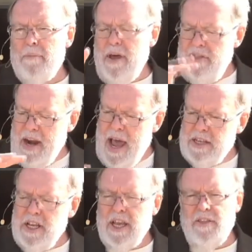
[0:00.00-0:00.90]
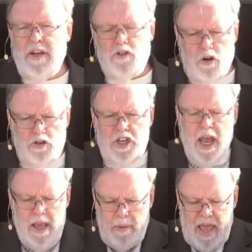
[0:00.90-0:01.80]
and then Isaac and then through
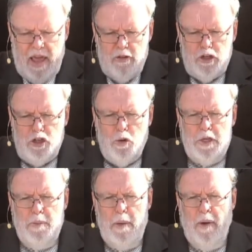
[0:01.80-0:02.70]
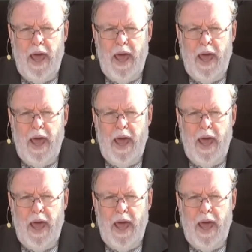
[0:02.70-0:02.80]
Jacob, he had the Jewish people.